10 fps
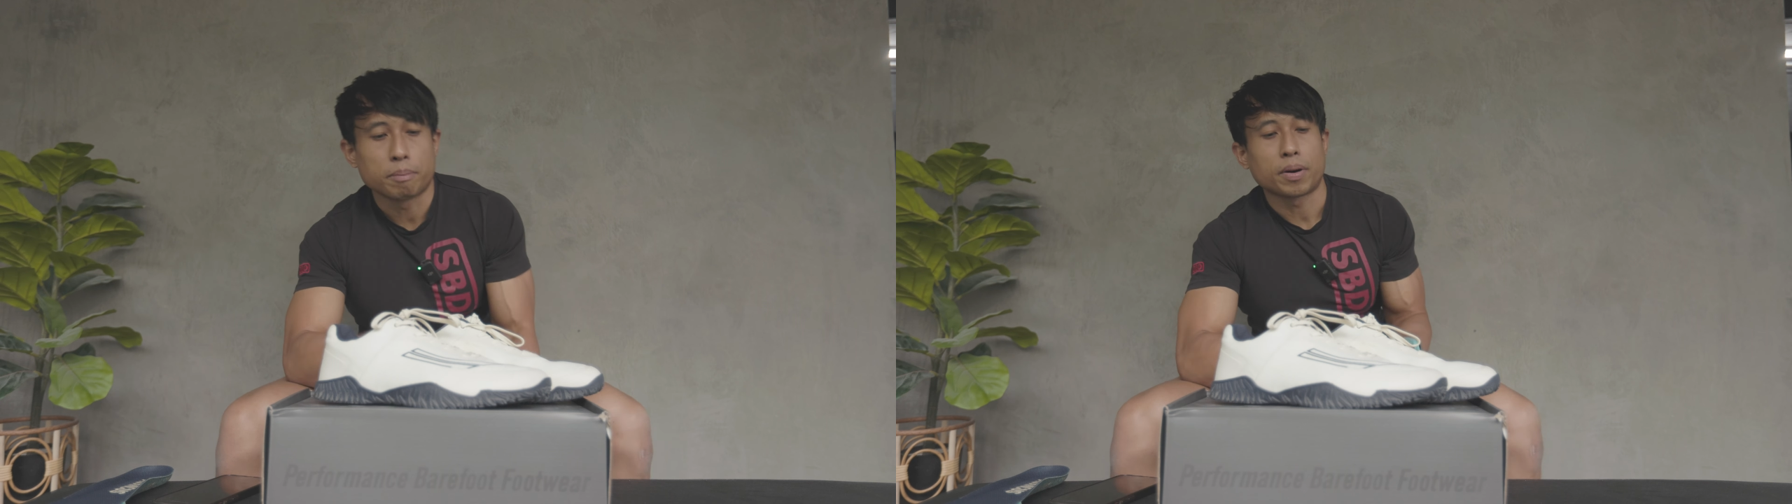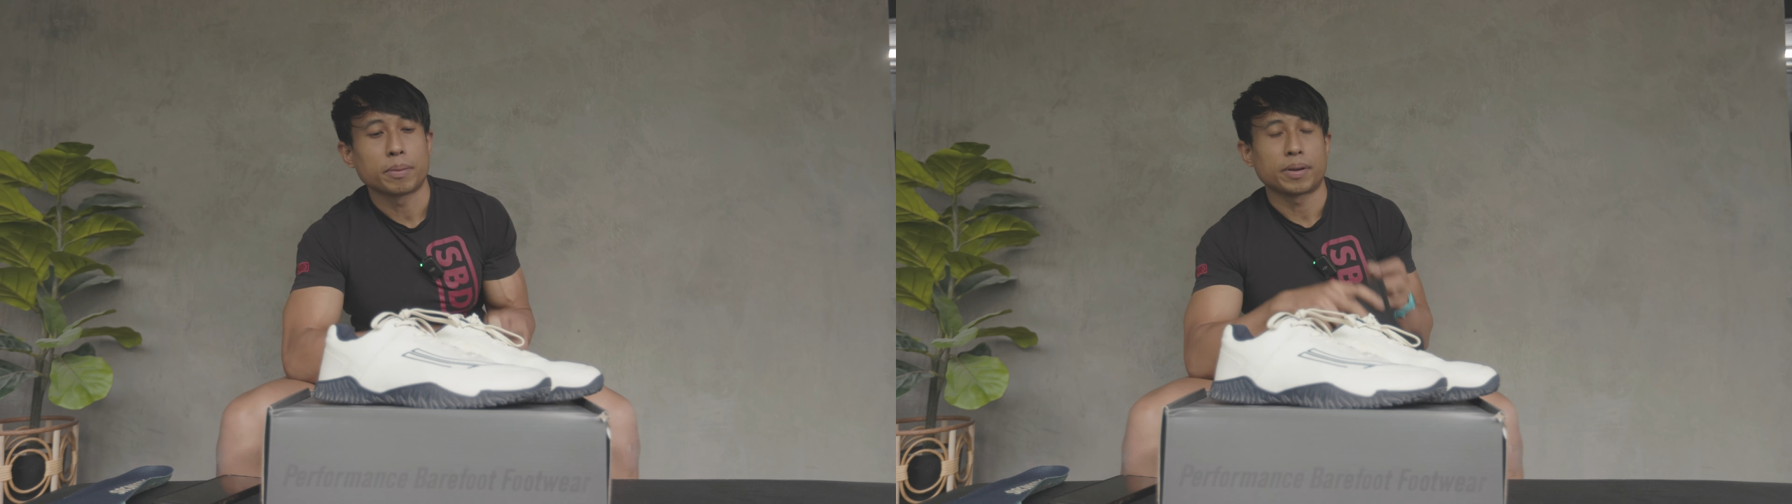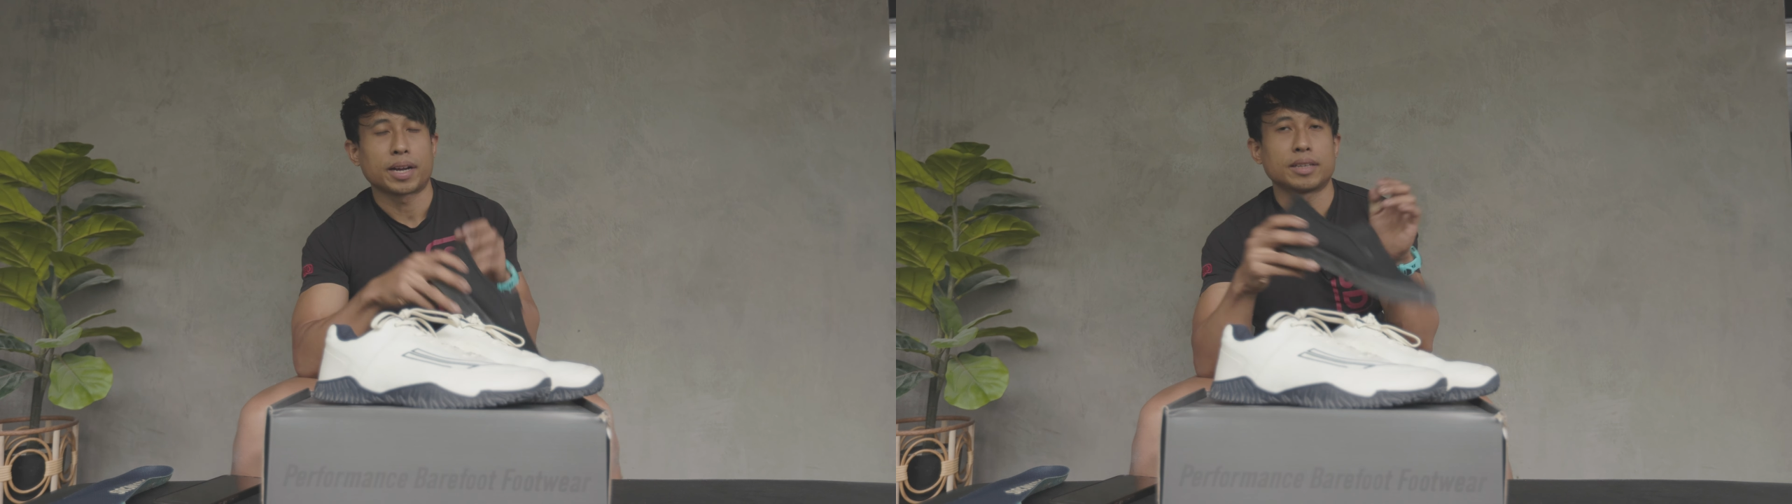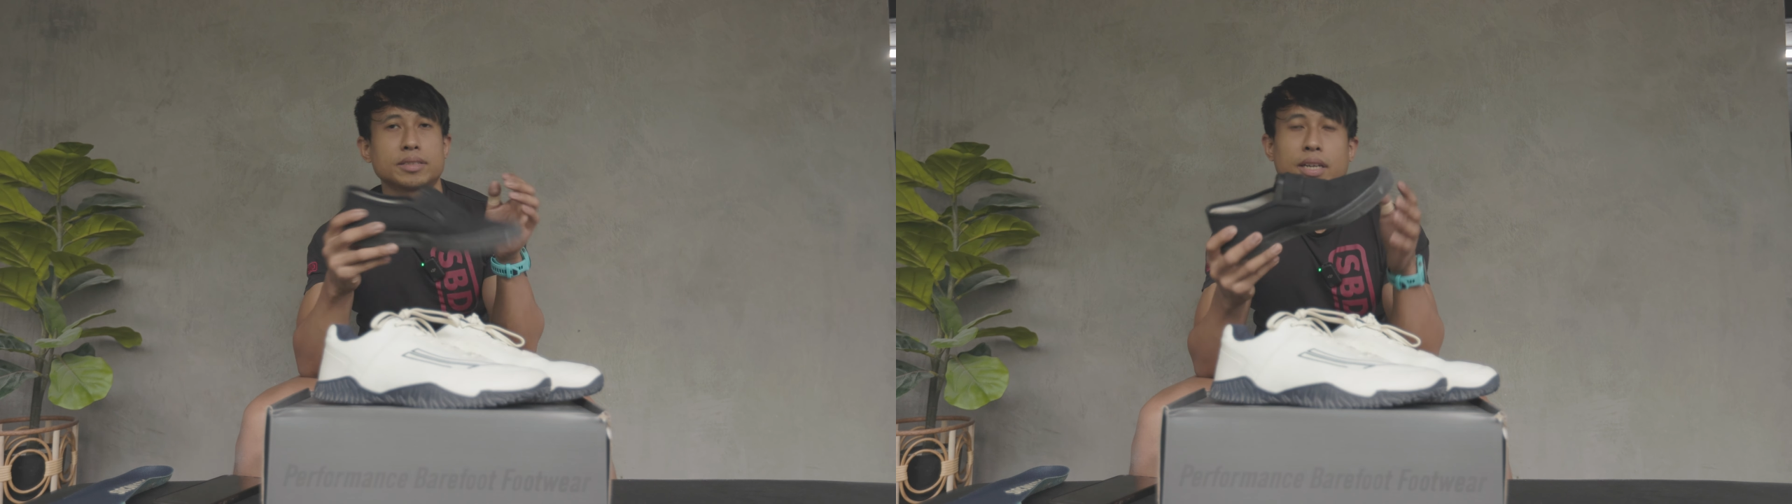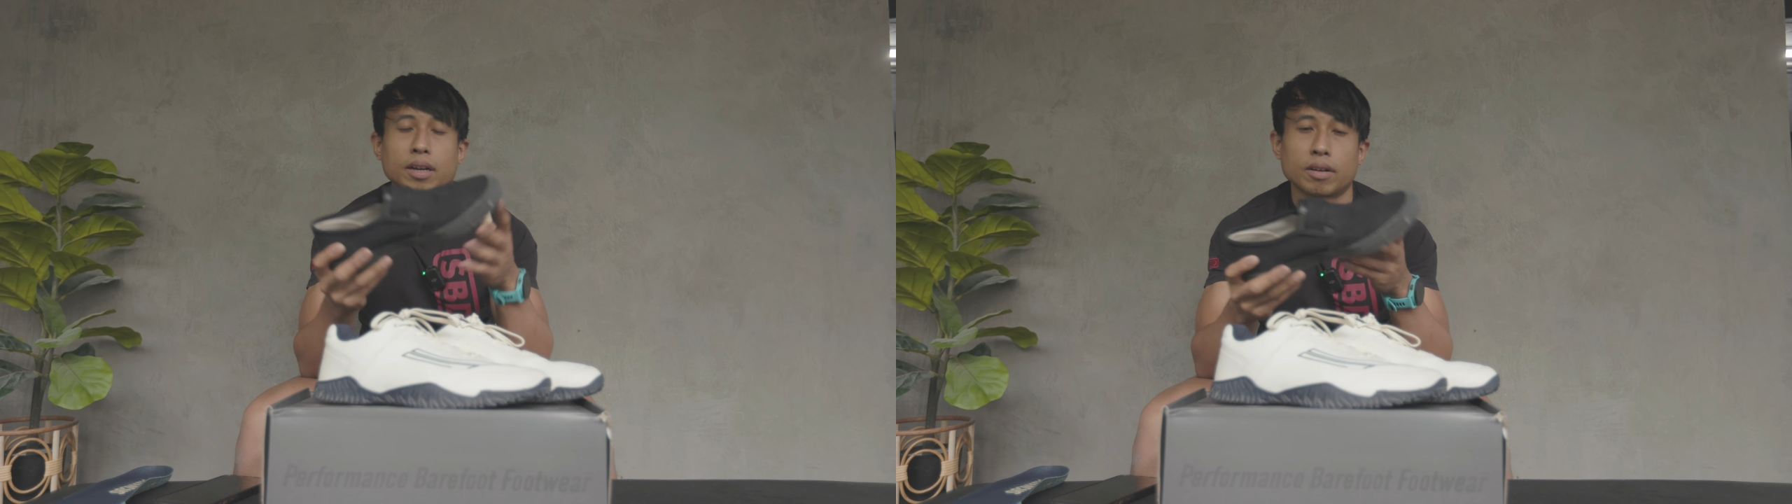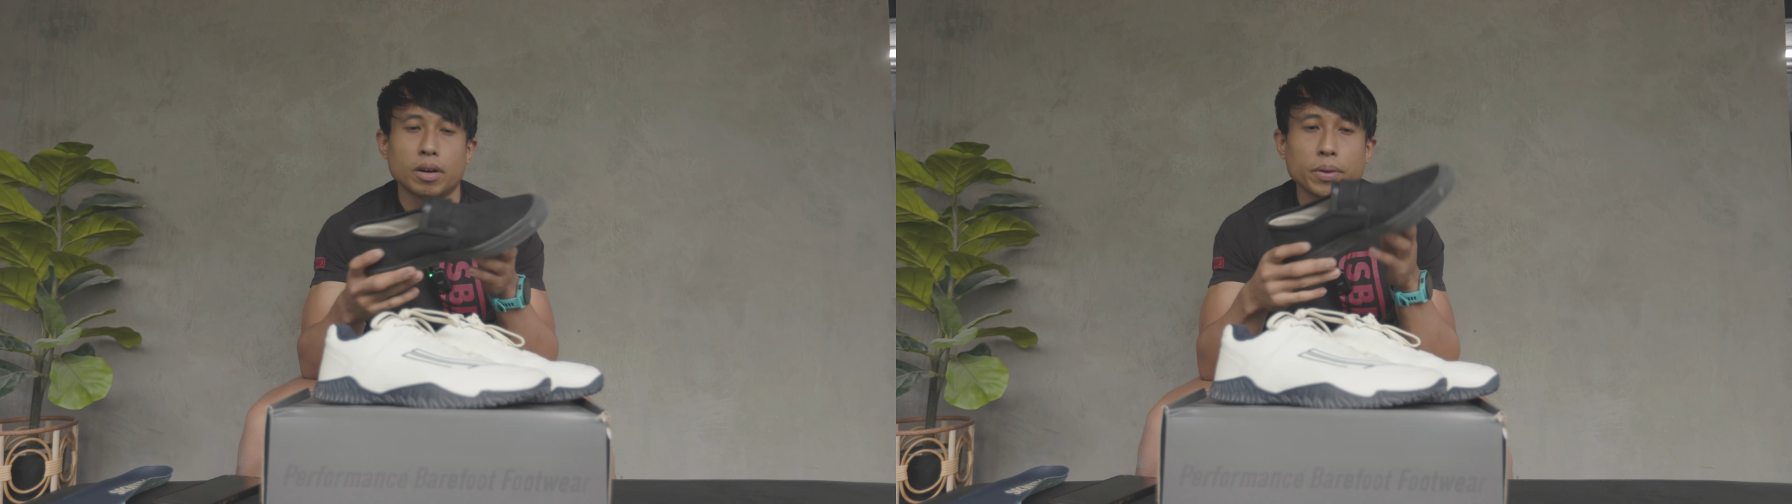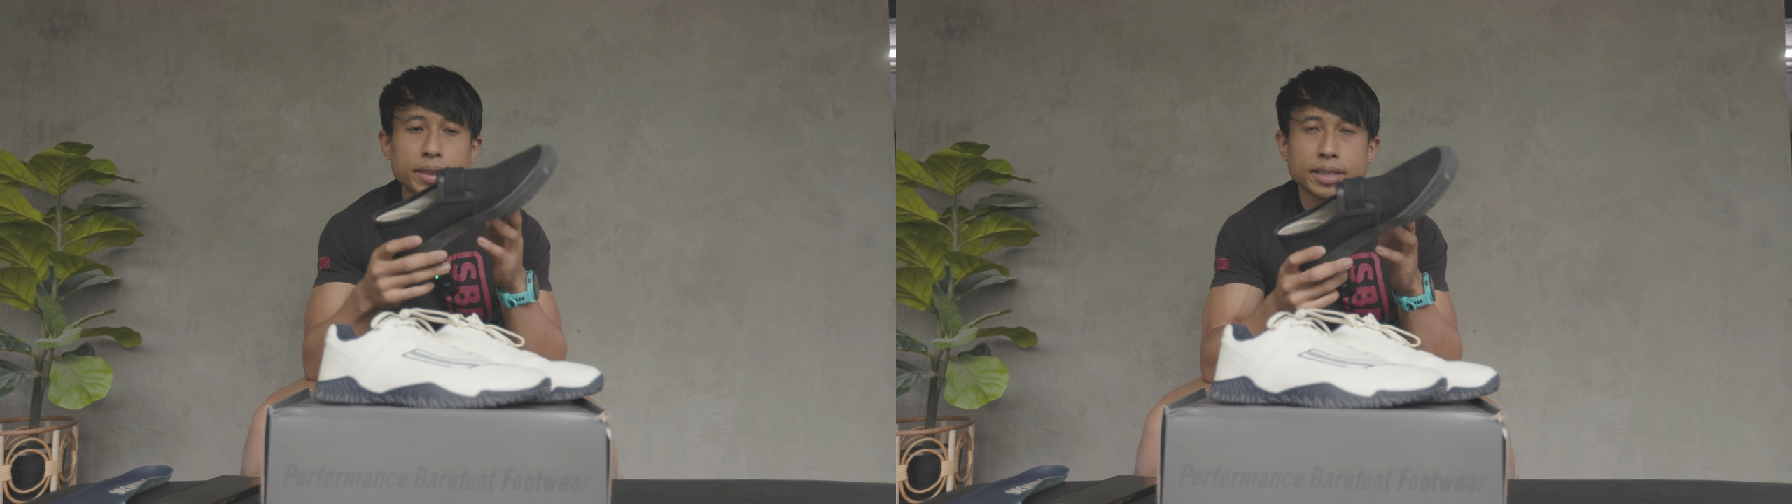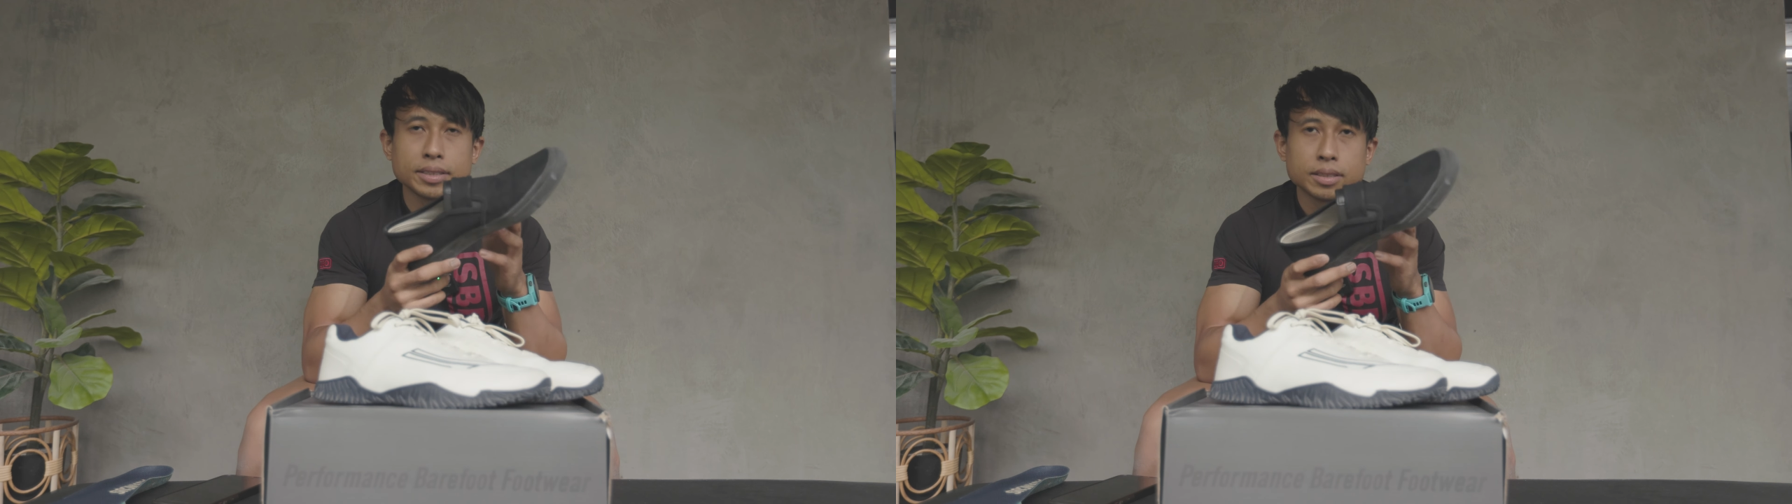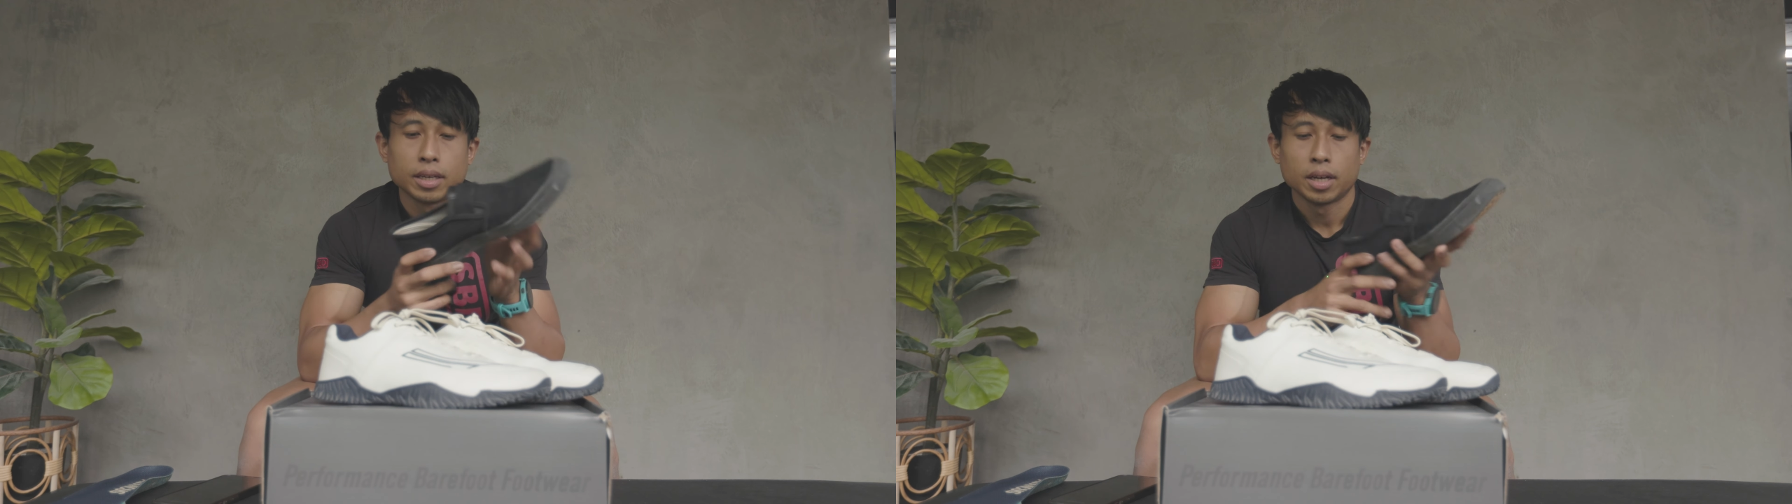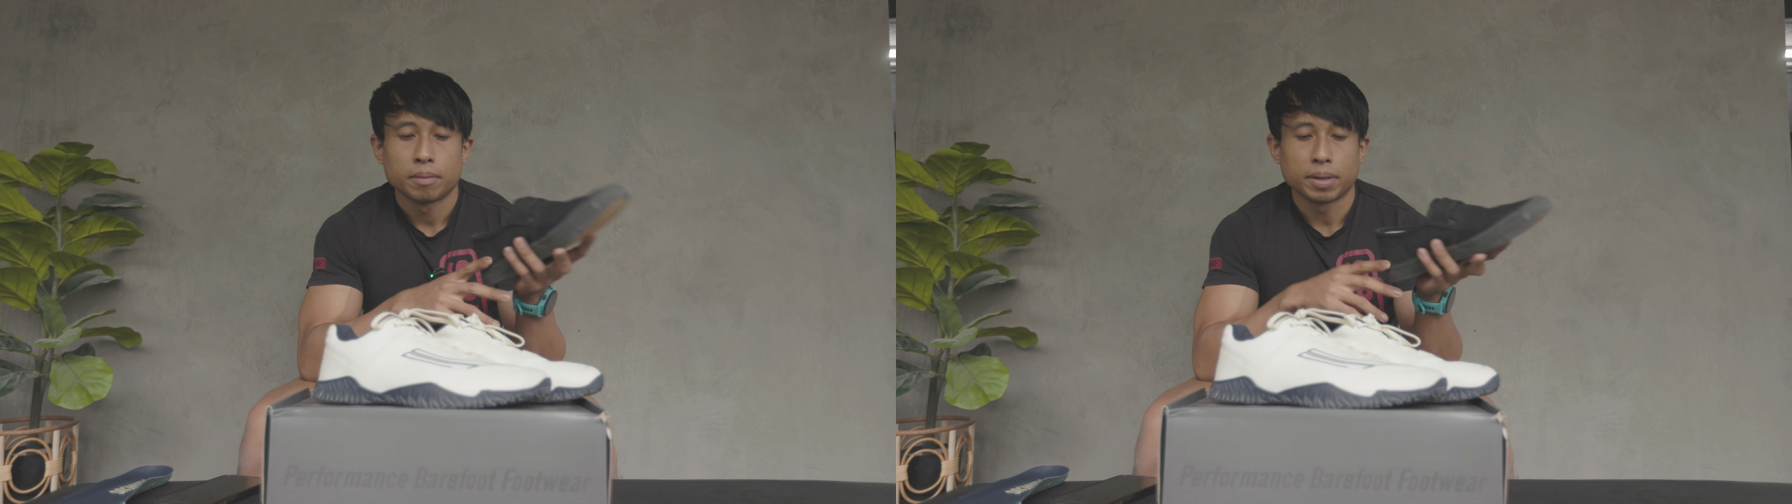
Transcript: I'm probably gonna stick around with these